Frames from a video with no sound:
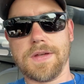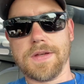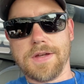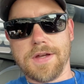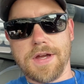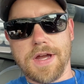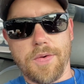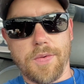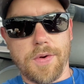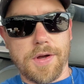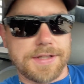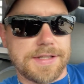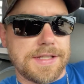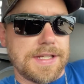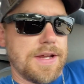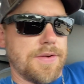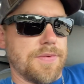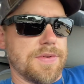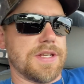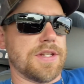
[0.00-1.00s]
right, well,
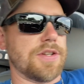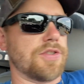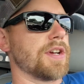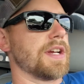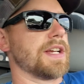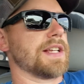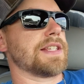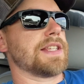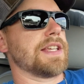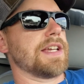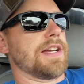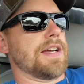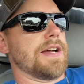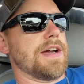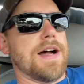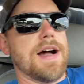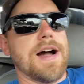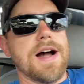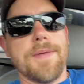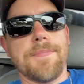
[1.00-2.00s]
today was interesting.
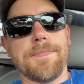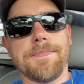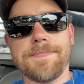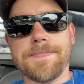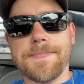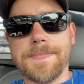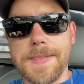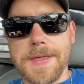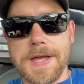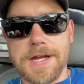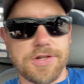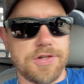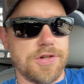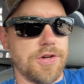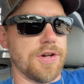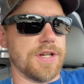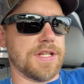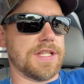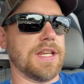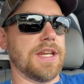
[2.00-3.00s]
Um, as you
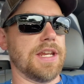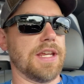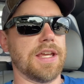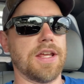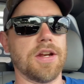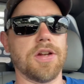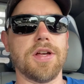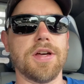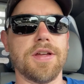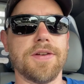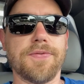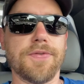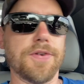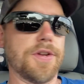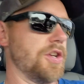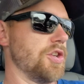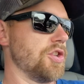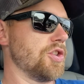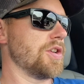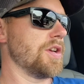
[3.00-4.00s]
notice, I didn't get a lot of
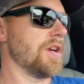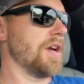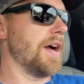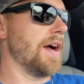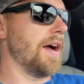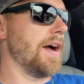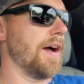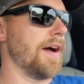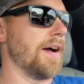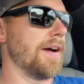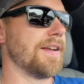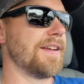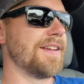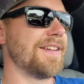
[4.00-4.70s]
footage. Uh,